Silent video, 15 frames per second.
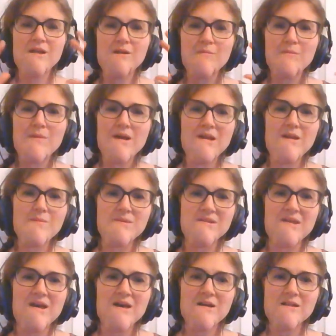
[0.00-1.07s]
My name is
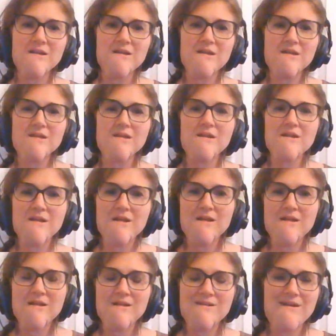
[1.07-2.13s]
Hallie.
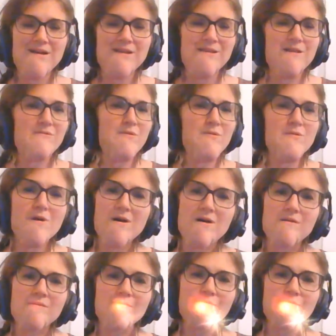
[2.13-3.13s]
I love you all.